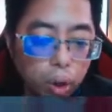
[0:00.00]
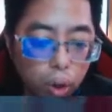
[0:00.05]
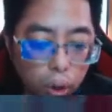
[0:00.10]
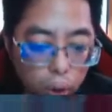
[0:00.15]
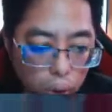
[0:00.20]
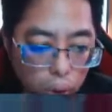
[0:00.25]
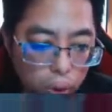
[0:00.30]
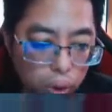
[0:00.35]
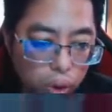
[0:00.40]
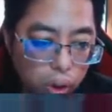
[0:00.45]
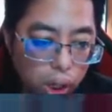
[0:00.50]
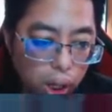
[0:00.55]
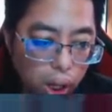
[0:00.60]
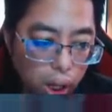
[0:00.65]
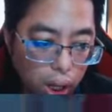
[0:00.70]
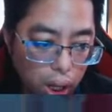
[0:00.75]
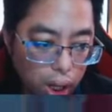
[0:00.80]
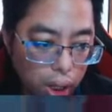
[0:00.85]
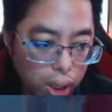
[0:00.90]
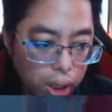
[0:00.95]
or
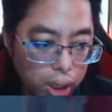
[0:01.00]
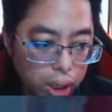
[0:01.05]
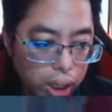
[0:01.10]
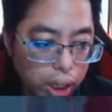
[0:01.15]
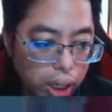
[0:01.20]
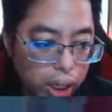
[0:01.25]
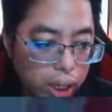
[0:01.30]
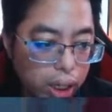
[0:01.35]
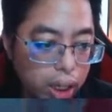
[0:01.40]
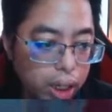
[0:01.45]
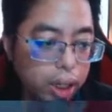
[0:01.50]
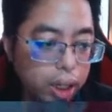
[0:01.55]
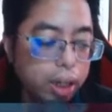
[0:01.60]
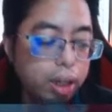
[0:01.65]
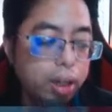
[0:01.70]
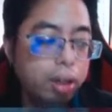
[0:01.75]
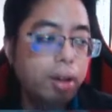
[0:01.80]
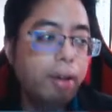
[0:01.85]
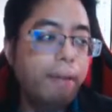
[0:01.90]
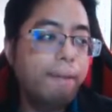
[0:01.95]
in
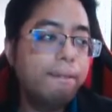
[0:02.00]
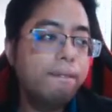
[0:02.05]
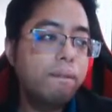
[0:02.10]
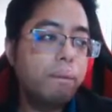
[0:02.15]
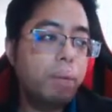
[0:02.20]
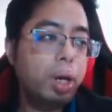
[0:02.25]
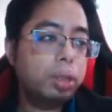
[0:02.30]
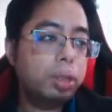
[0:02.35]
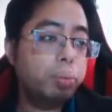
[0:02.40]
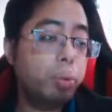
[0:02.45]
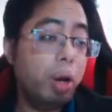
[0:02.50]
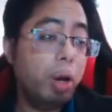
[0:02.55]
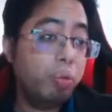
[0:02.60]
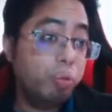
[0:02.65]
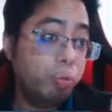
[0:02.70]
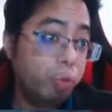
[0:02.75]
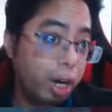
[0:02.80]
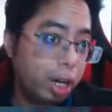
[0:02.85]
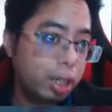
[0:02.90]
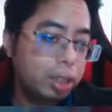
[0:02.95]
much more
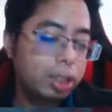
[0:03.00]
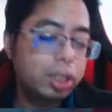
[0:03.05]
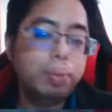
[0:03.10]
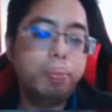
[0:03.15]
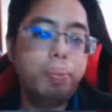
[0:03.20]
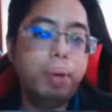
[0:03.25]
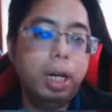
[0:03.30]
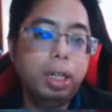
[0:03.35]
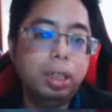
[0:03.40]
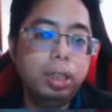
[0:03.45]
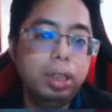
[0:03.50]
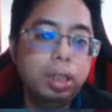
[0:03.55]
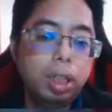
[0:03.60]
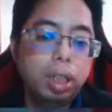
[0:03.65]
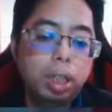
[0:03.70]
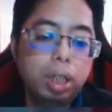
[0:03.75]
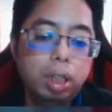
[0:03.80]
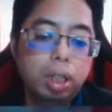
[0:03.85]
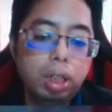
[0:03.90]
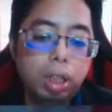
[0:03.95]
advanced plants,
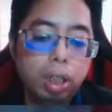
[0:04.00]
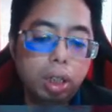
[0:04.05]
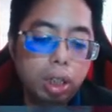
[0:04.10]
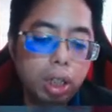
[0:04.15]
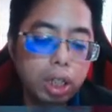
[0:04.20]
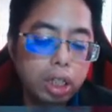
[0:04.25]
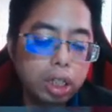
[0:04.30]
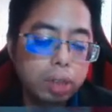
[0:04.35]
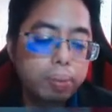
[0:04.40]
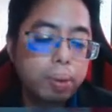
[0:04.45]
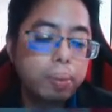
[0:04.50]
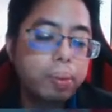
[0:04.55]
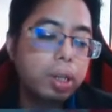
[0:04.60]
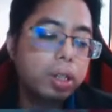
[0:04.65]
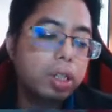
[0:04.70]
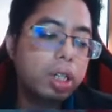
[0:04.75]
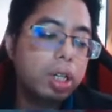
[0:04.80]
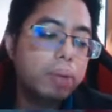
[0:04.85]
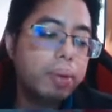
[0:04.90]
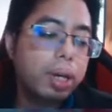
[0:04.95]
this sperm will
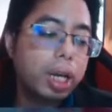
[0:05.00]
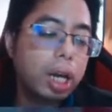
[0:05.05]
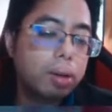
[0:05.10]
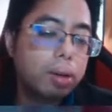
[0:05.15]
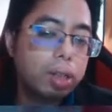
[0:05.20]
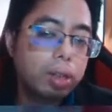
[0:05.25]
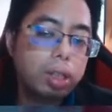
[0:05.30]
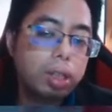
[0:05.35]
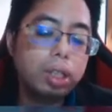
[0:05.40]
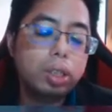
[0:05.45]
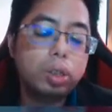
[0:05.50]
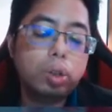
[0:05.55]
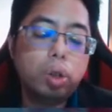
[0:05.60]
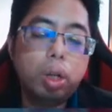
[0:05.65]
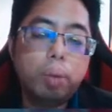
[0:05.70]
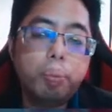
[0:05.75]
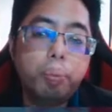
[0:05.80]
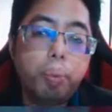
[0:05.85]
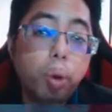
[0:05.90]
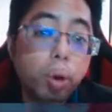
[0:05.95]
actually become something
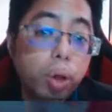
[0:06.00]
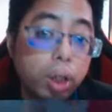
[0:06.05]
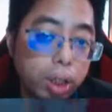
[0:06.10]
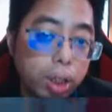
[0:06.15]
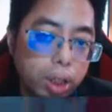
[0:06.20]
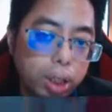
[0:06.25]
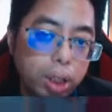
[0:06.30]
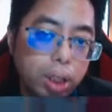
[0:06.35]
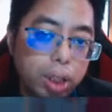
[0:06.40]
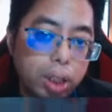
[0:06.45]
called pollen.